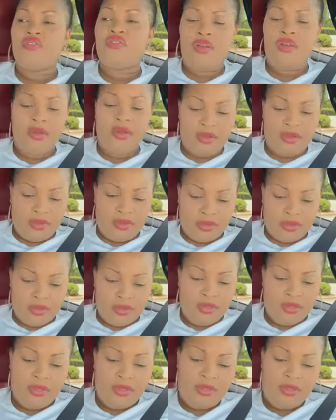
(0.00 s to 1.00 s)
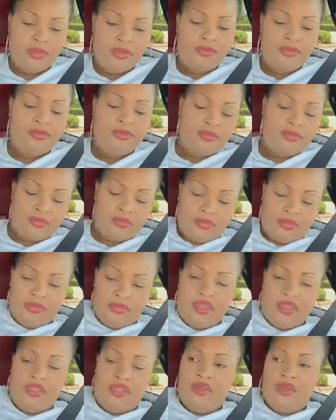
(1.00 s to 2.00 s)
drunk.
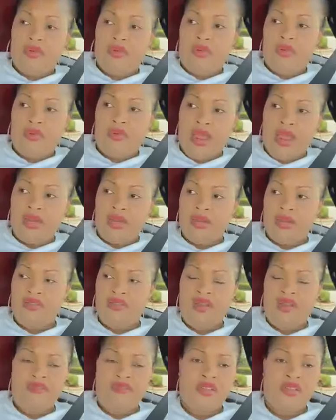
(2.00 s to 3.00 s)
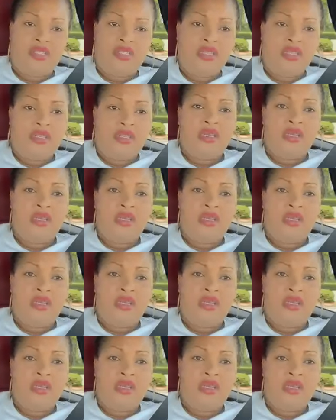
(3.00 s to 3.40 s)
She go right in the driver's